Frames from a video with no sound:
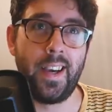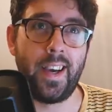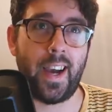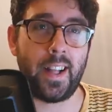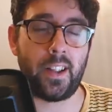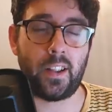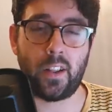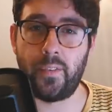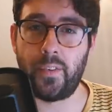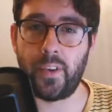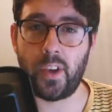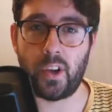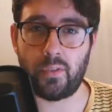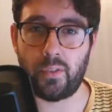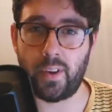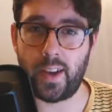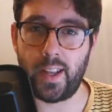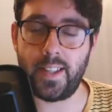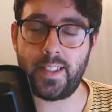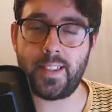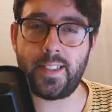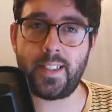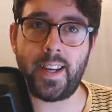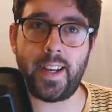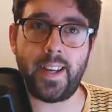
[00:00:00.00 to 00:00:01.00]
I don't think
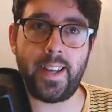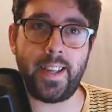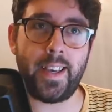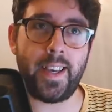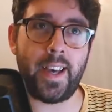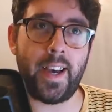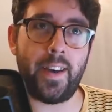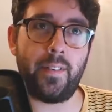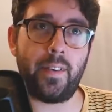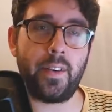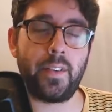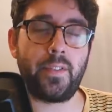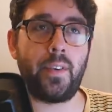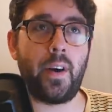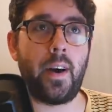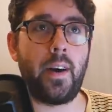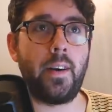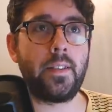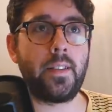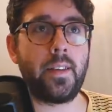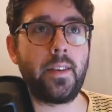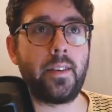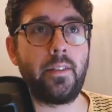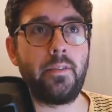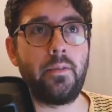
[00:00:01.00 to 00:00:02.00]
Grealish has had it yet, as far
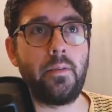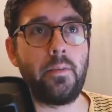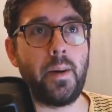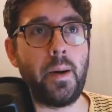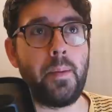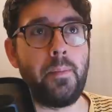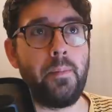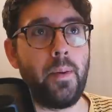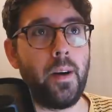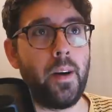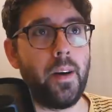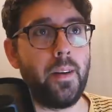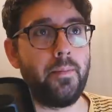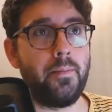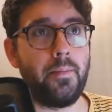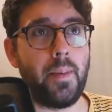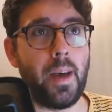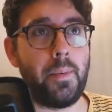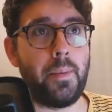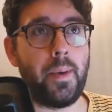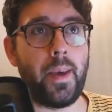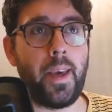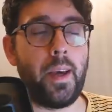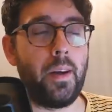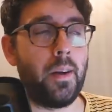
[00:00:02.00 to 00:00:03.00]
as I can remember.
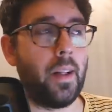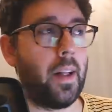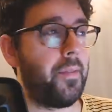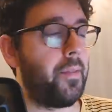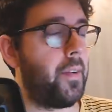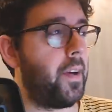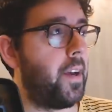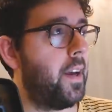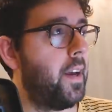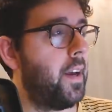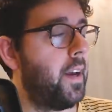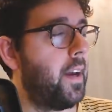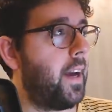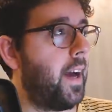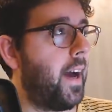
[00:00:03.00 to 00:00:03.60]
Maybe he'll have it.